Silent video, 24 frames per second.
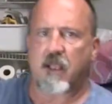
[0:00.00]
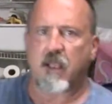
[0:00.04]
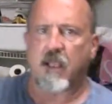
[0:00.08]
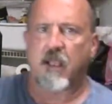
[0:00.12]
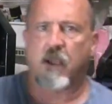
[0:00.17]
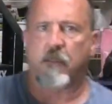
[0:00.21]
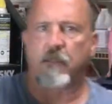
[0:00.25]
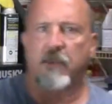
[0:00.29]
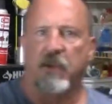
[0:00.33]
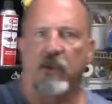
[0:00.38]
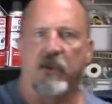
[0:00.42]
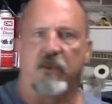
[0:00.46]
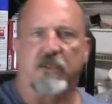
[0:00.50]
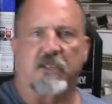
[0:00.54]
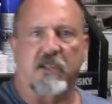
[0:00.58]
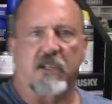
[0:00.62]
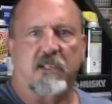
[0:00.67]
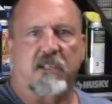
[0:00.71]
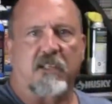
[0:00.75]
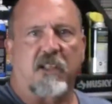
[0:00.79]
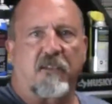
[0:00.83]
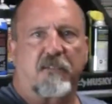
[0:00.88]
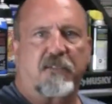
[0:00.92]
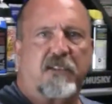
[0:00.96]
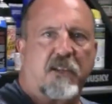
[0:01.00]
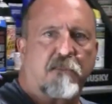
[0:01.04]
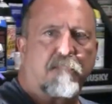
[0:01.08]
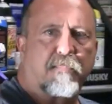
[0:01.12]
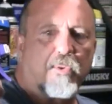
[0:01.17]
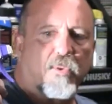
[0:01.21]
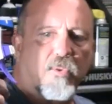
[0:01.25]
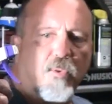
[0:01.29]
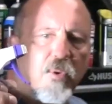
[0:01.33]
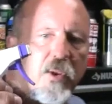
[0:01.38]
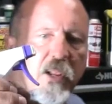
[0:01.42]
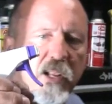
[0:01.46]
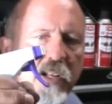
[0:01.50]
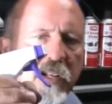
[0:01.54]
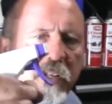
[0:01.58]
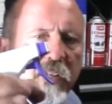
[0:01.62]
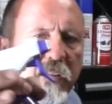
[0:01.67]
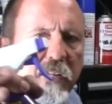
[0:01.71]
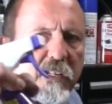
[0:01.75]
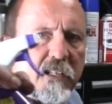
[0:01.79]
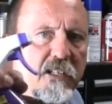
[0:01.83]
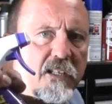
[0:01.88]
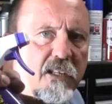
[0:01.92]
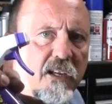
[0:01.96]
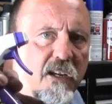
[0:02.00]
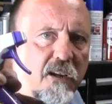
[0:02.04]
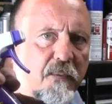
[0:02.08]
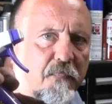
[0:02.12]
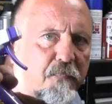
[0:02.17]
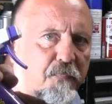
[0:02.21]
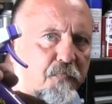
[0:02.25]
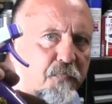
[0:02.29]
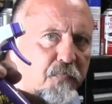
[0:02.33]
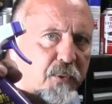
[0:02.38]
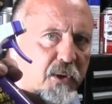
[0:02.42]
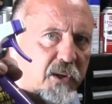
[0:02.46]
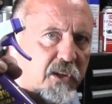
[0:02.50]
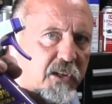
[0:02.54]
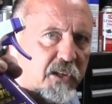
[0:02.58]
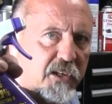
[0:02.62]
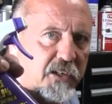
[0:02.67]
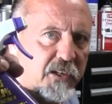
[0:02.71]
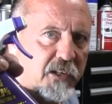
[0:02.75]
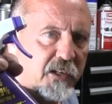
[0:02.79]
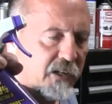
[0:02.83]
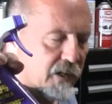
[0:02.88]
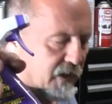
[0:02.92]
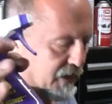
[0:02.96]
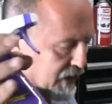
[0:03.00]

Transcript: I'm going to use this stuff, Simple Green. It's pretty good,